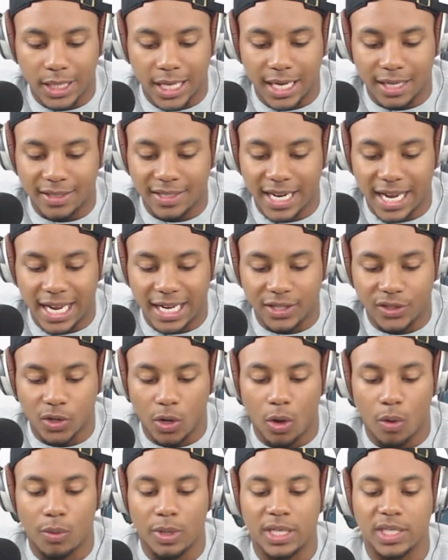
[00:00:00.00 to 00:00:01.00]
Yes, as
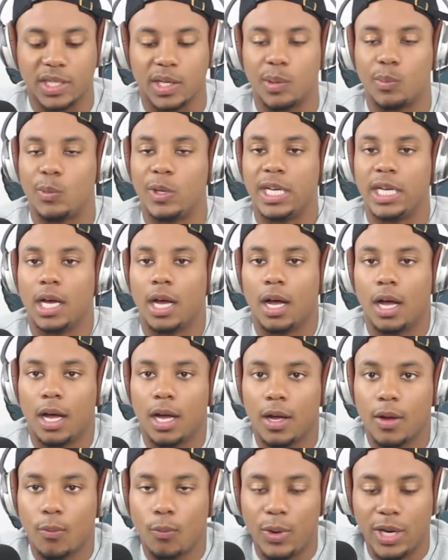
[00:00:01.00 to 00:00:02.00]
always, and we
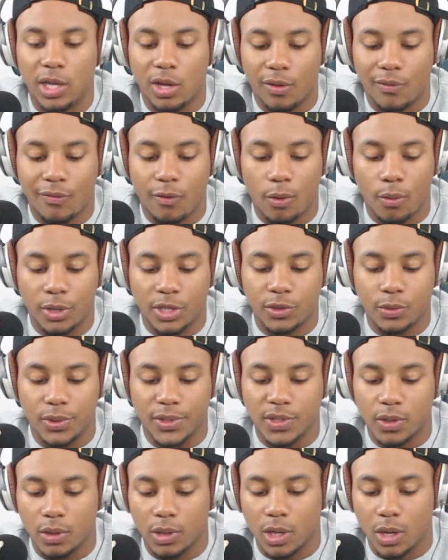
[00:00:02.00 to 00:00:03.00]
look forward to it.
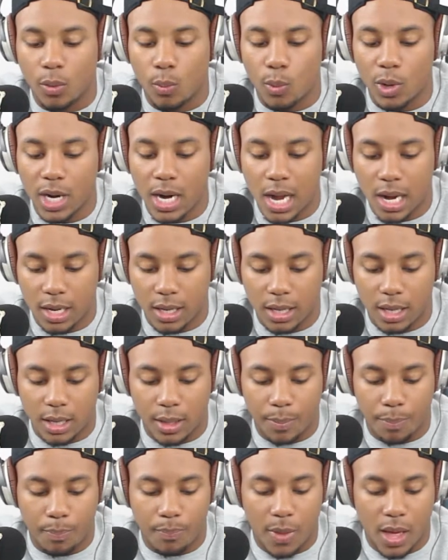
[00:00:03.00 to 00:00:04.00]
So look, we're not
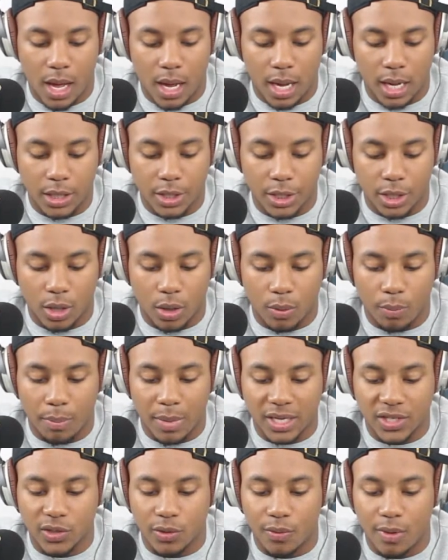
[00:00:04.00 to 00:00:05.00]
gonna
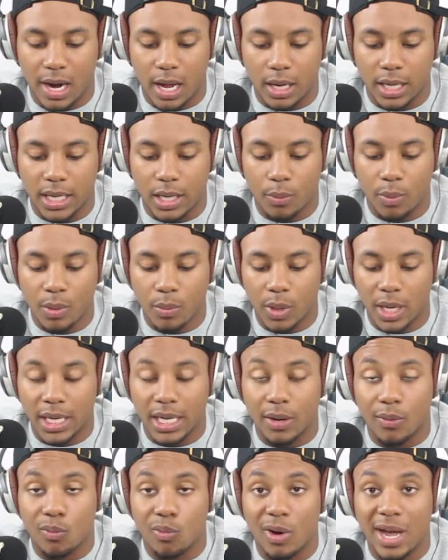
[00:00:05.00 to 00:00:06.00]
mess around here. We want to
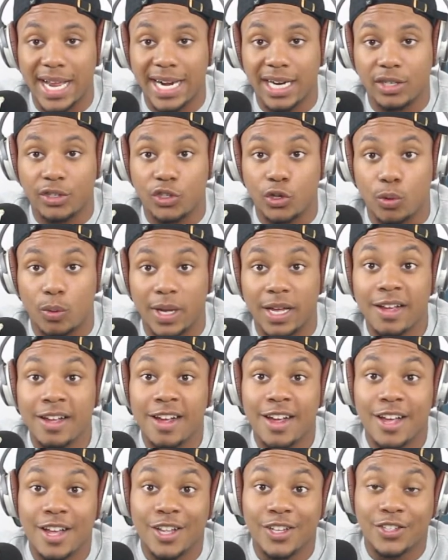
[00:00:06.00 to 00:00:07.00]
get right into it.
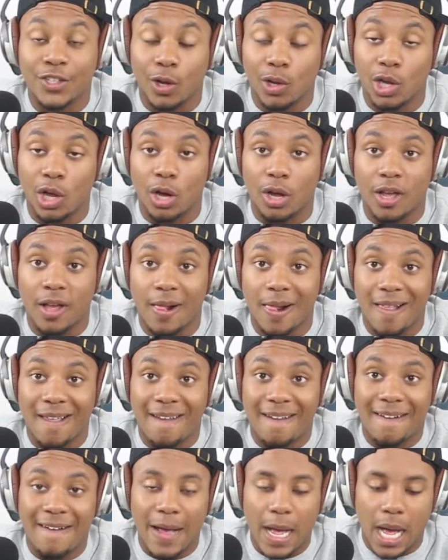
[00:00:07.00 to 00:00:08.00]
So look,
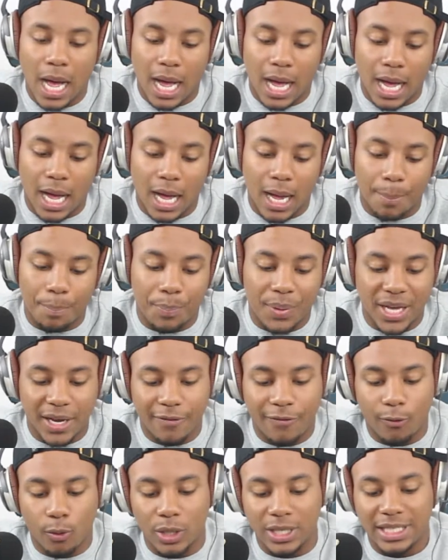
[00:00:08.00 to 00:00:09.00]
pick
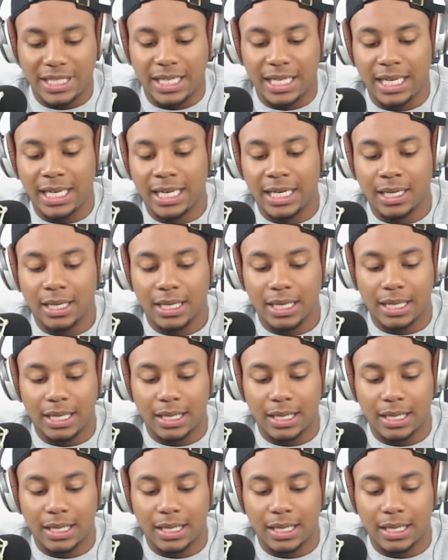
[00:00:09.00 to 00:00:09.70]
14.